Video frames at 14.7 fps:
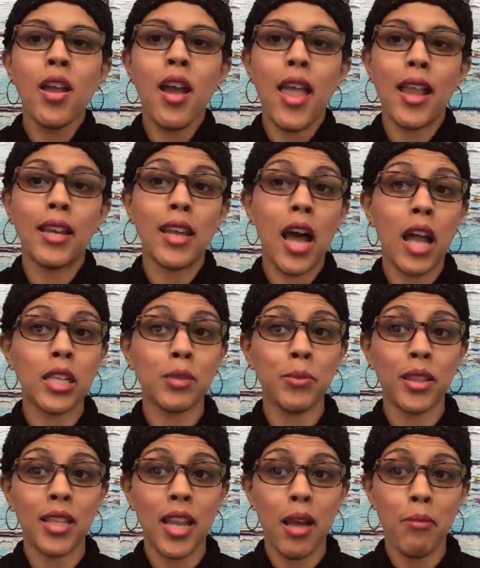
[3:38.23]
acknowledgement
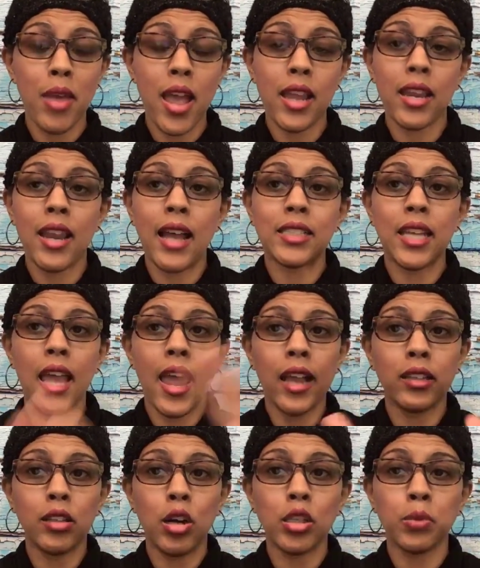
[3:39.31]
that I made. And I
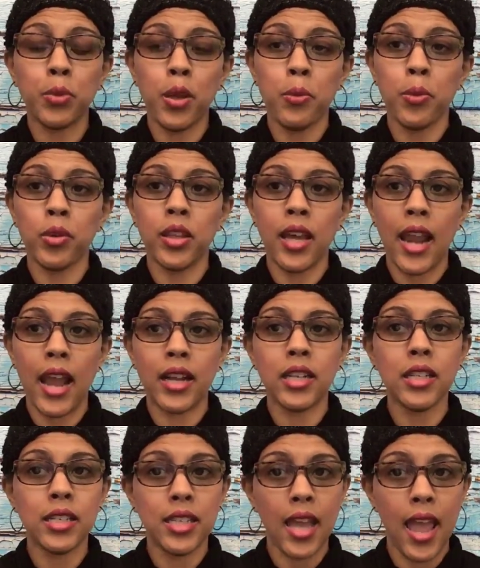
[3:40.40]
tagged those people that I
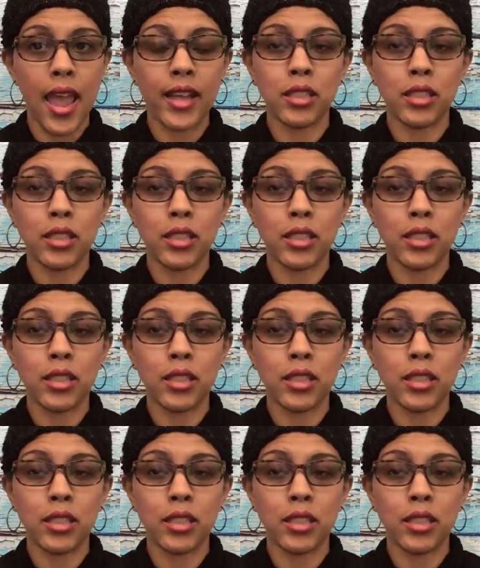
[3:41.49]
could tag.